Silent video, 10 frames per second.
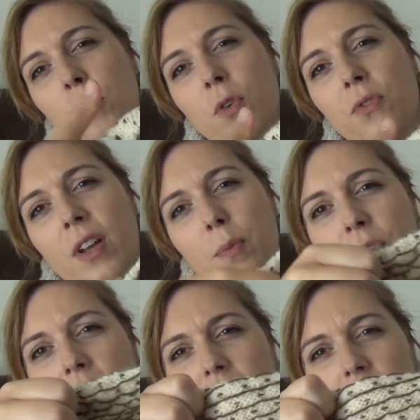more
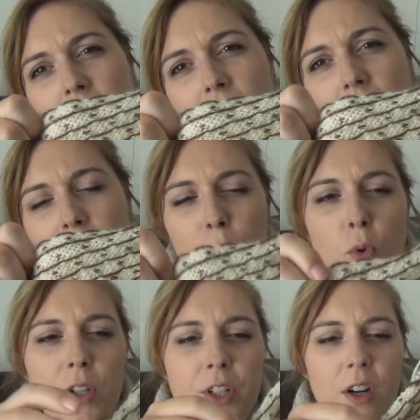fabric,
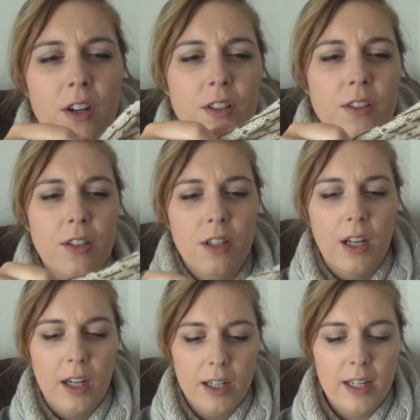more yarn
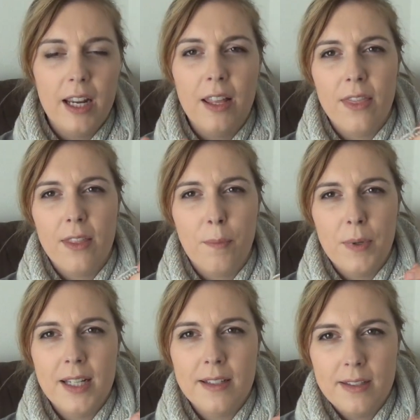in the
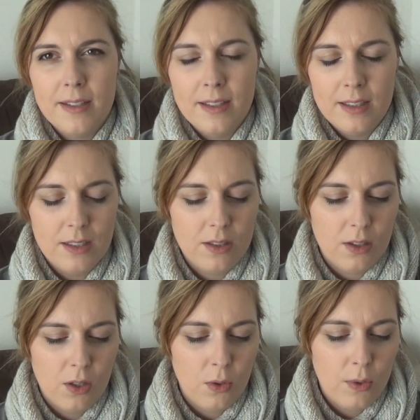piece,
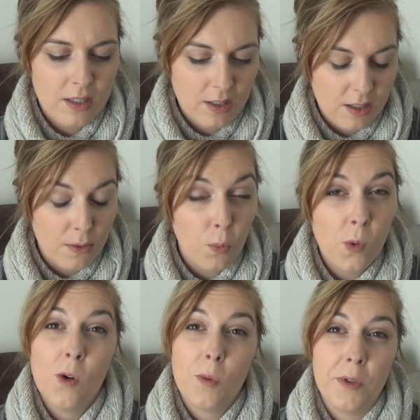so it's
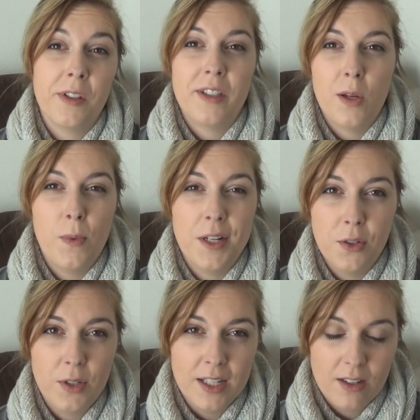warmer than when
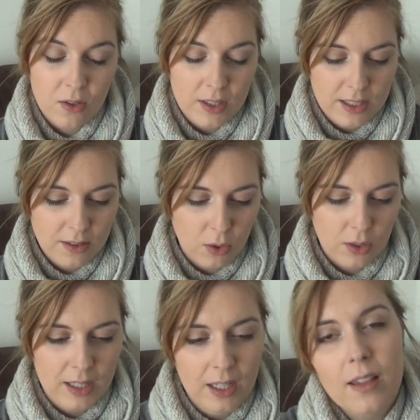you knit only
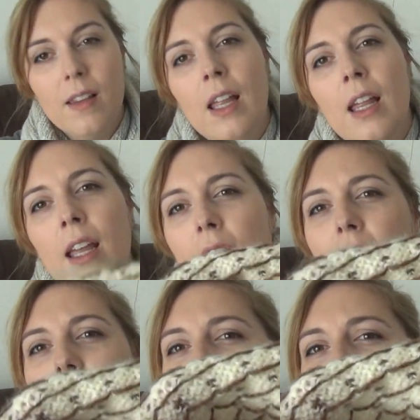stockinette.
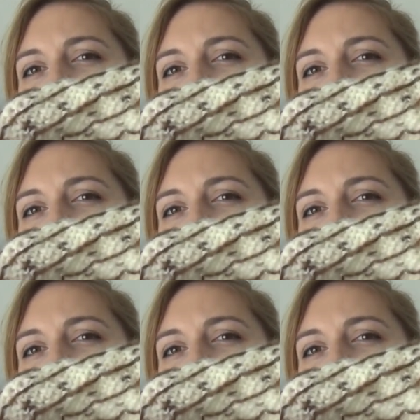And I